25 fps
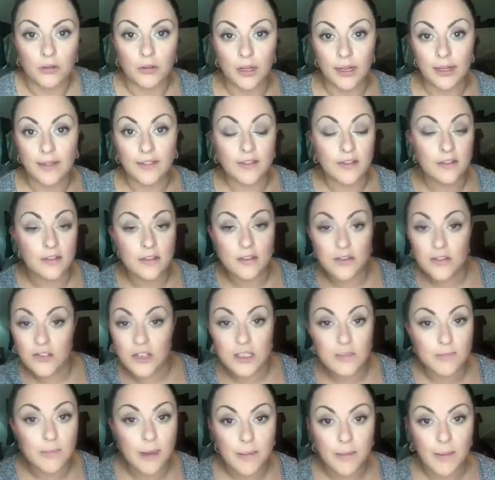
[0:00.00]
Like, this is
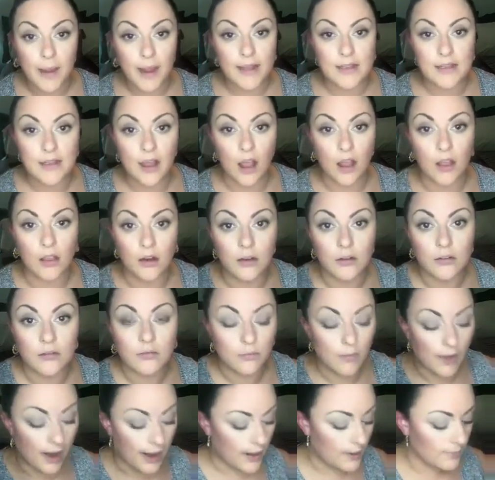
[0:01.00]
just my base color,
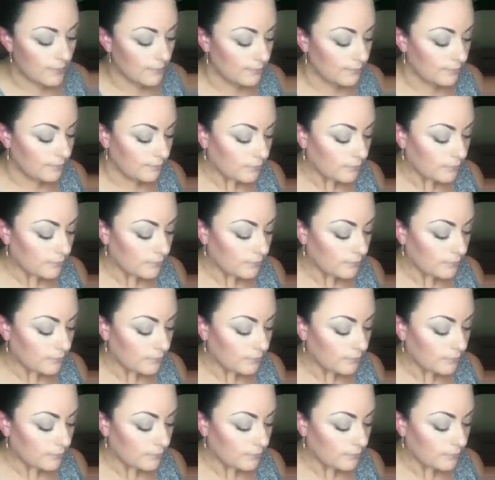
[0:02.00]
right?